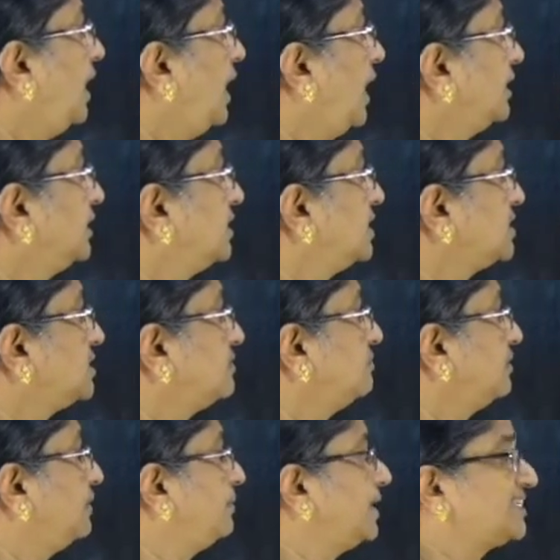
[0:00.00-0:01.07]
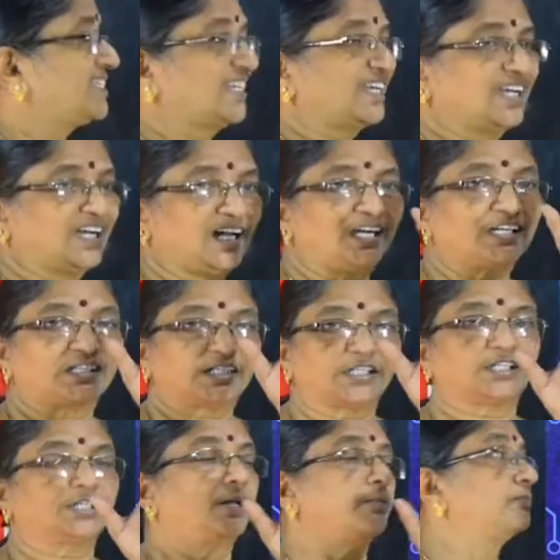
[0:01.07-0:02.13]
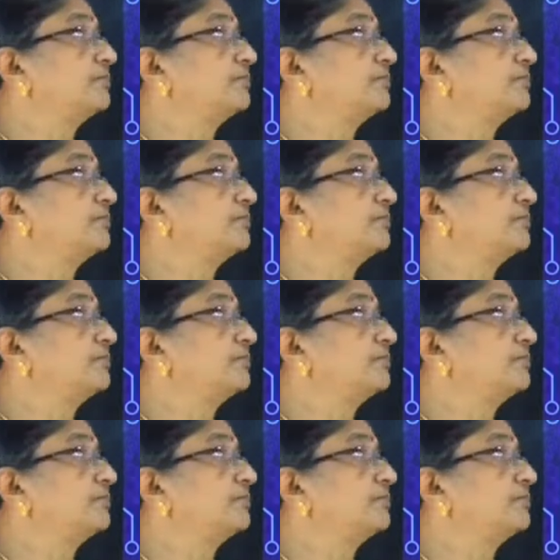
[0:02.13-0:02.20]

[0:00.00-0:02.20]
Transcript: And this will be a single system,